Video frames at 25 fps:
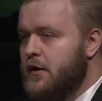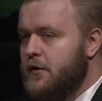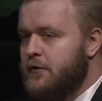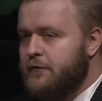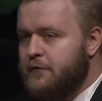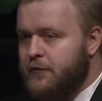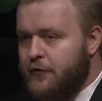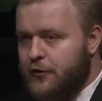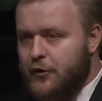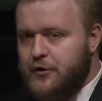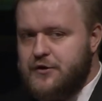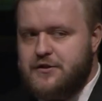
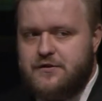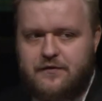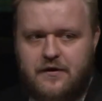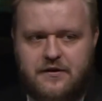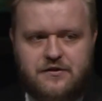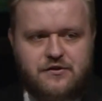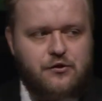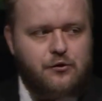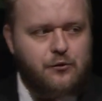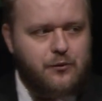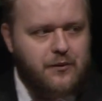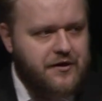For those of
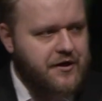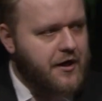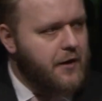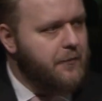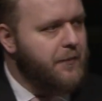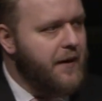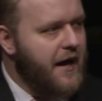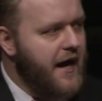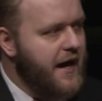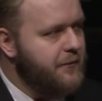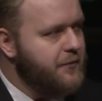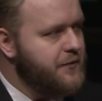us who read our
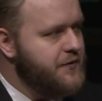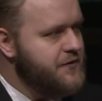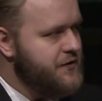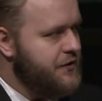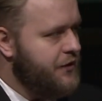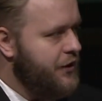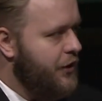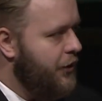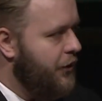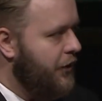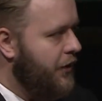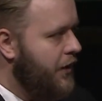Bibles and
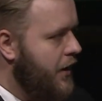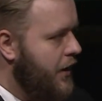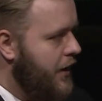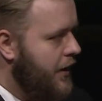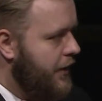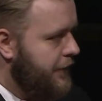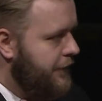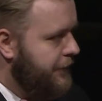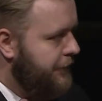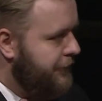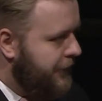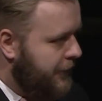are
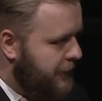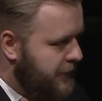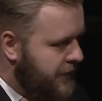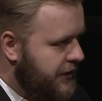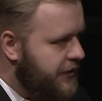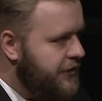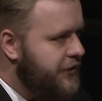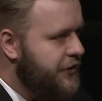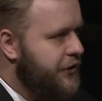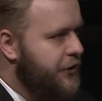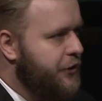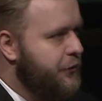
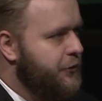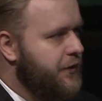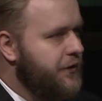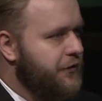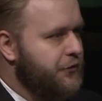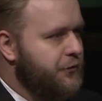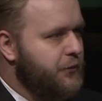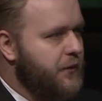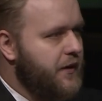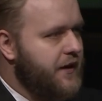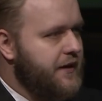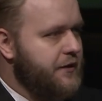familiar
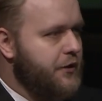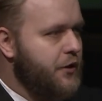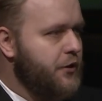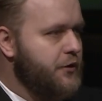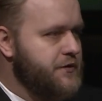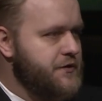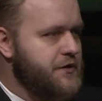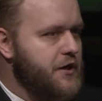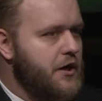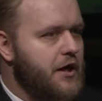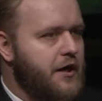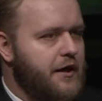with what
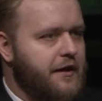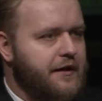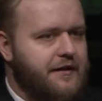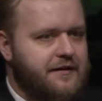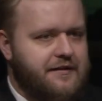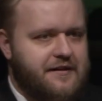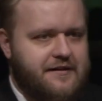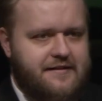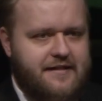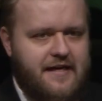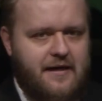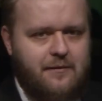goes on in
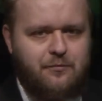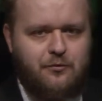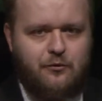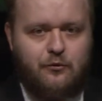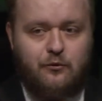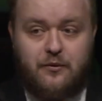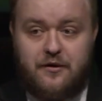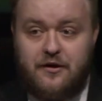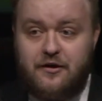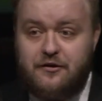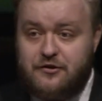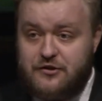the temple,
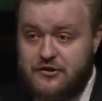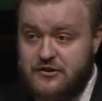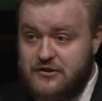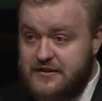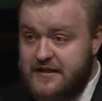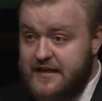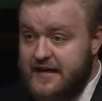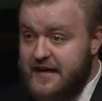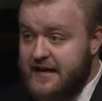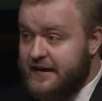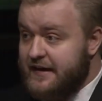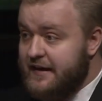we
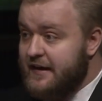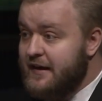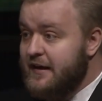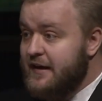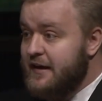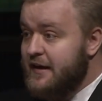understand